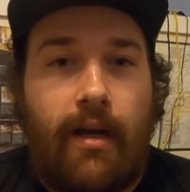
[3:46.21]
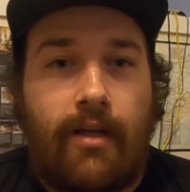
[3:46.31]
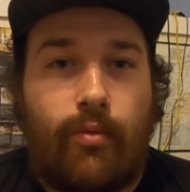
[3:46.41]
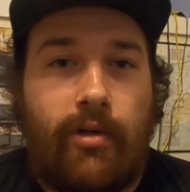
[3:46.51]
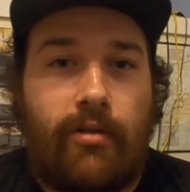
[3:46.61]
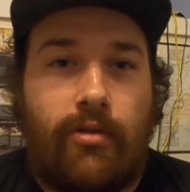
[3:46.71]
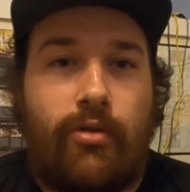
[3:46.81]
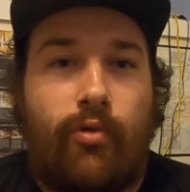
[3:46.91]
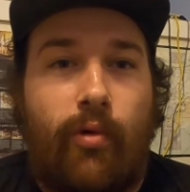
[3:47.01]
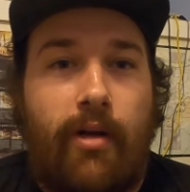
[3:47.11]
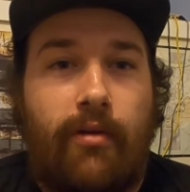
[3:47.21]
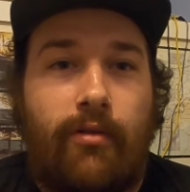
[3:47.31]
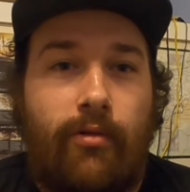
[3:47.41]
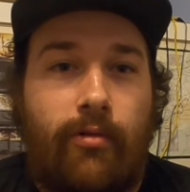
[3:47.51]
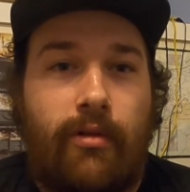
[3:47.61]
as well as the surrounding
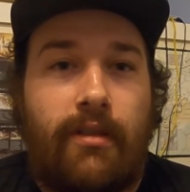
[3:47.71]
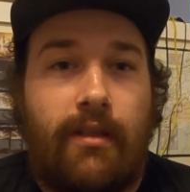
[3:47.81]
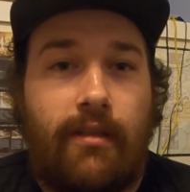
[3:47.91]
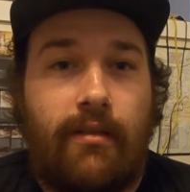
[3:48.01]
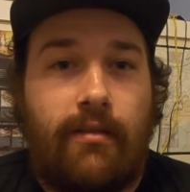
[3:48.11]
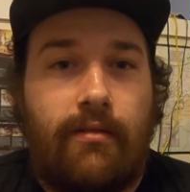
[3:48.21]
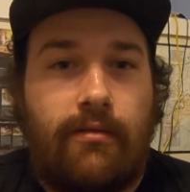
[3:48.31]
tourist cities.